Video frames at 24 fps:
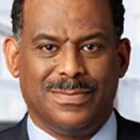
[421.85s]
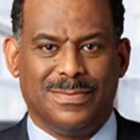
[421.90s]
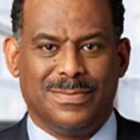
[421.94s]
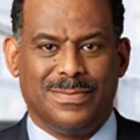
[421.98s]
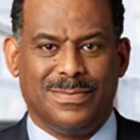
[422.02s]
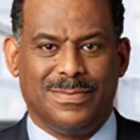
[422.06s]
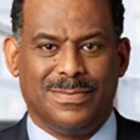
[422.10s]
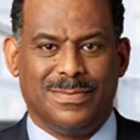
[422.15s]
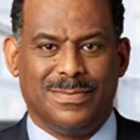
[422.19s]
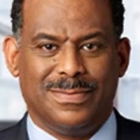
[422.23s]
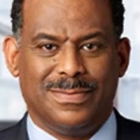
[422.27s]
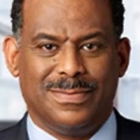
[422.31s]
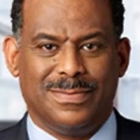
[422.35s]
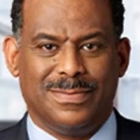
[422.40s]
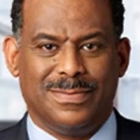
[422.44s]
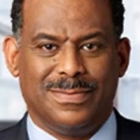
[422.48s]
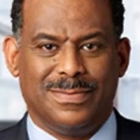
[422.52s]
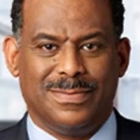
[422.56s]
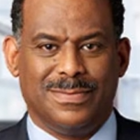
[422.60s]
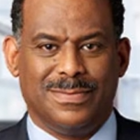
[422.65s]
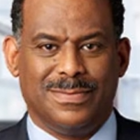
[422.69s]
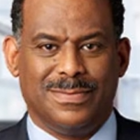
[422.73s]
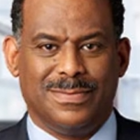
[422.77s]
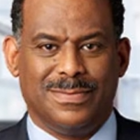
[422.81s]

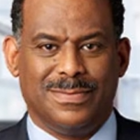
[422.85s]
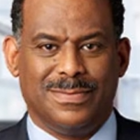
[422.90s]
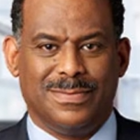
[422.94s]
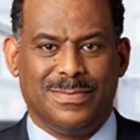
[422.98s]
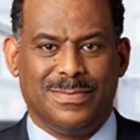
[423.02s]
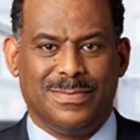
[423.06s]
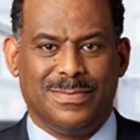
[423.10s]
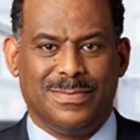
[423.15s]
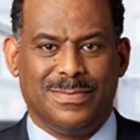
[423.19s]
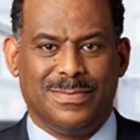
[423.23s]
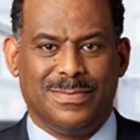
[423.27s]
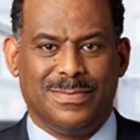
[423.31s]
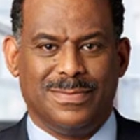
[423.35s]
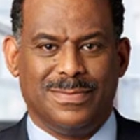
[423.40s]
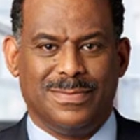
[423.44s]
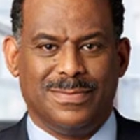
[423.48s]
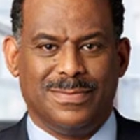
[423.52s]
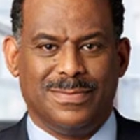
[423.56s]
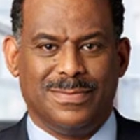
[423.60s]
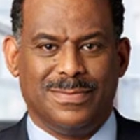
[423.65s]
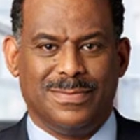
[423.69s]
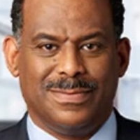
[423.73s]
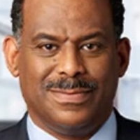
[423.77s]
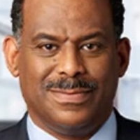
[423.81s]

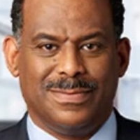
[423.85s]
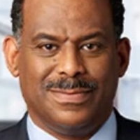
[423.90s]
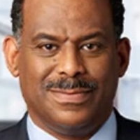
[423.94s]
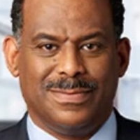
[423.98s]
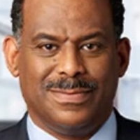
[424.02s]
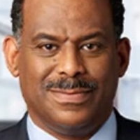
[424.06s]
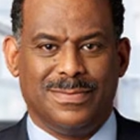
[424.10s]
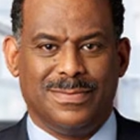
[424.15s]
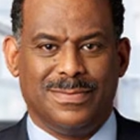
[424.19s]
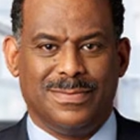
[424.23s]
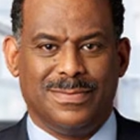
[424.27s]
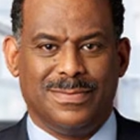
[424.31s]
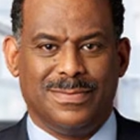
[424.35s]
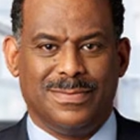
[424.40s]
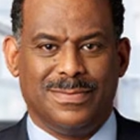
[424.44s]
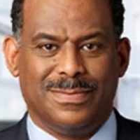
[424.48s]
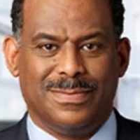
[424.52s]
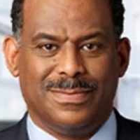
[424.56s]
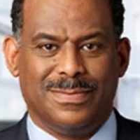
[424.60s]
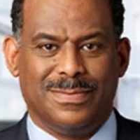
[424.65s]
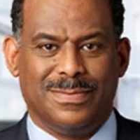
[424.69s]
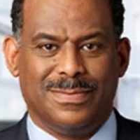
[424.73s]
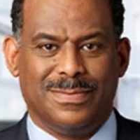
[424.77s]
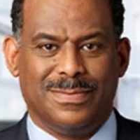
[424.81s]

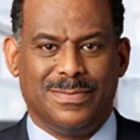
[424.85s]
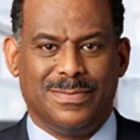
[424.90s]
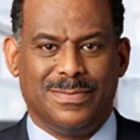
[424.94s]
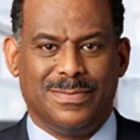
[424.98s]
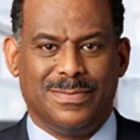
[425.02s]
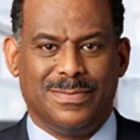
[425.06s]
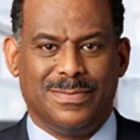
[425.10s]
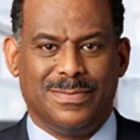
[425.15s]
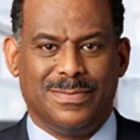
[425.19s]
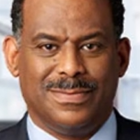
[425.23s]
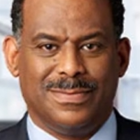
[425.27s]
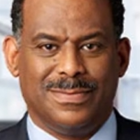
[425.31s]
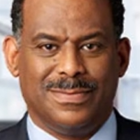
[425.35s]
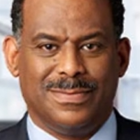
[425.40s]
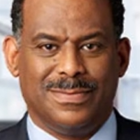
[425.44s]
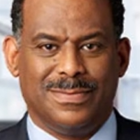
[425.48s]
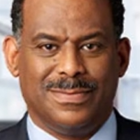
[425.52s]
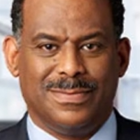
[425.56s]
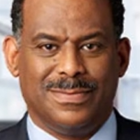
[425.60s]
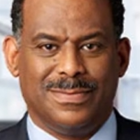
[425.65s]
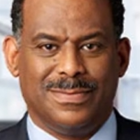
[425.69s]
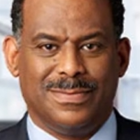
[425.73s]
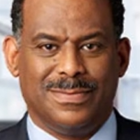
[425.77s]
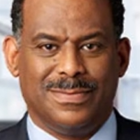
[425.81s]

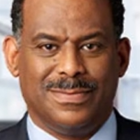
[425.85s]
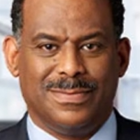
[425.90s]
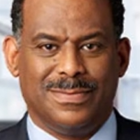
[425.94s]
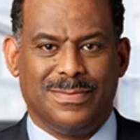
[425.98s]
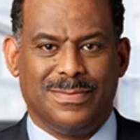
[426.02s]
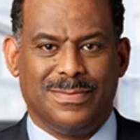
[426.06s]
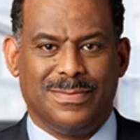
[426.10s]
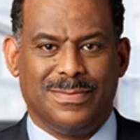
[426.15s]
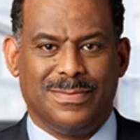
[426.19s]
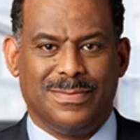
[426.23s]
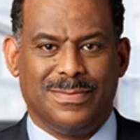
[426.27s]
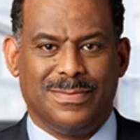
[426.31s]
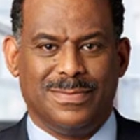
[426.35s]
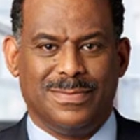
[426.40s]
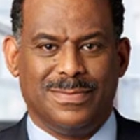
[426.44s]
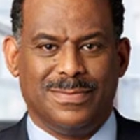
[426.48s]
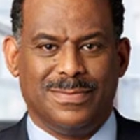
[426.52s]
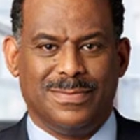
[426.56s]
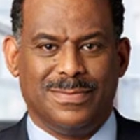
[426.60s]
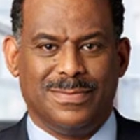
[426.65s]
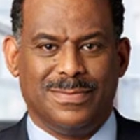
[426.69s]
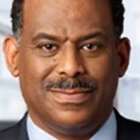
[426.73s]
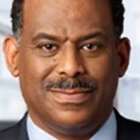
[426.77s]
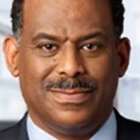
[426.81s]

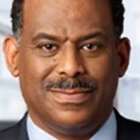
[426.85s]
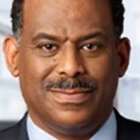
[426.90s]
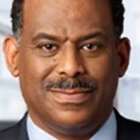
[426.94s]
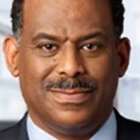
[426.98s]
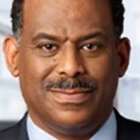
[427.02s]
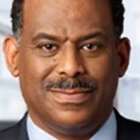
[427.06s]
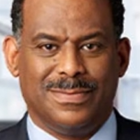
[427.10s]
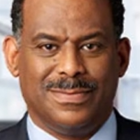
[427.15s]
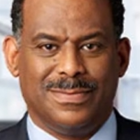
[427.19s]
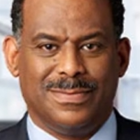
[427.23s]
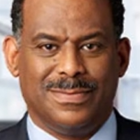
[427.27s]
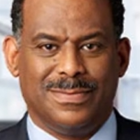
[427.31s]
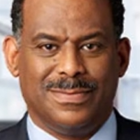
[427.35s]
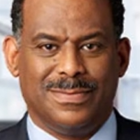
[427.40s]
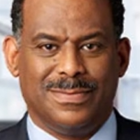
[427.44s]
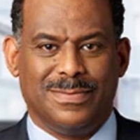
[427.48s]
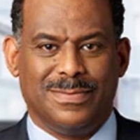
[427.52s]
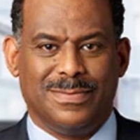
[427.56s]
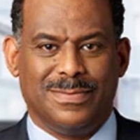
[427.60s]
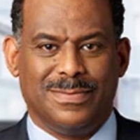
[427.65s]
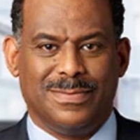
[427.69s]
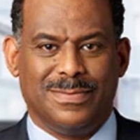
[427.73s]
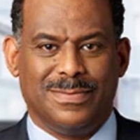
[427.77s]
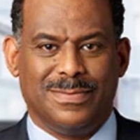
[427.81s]
(no lip movement)